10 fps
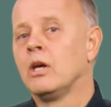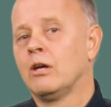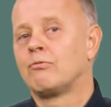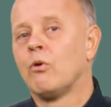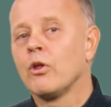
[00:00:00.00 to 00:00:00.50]

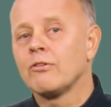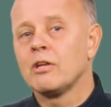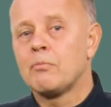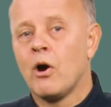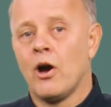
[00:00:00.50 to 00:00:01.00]
If one of the
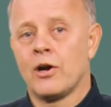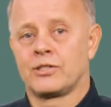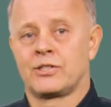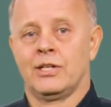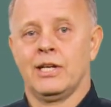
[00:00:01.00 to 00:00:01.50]

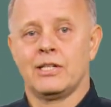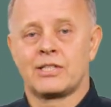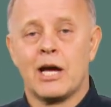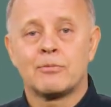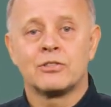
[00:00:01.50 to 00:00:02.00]
parts is
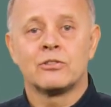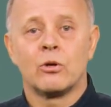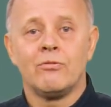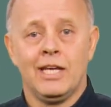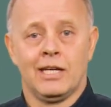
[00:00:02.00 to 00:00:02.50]
absent
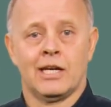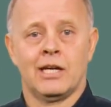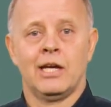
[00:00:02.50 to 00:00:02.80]
or weak,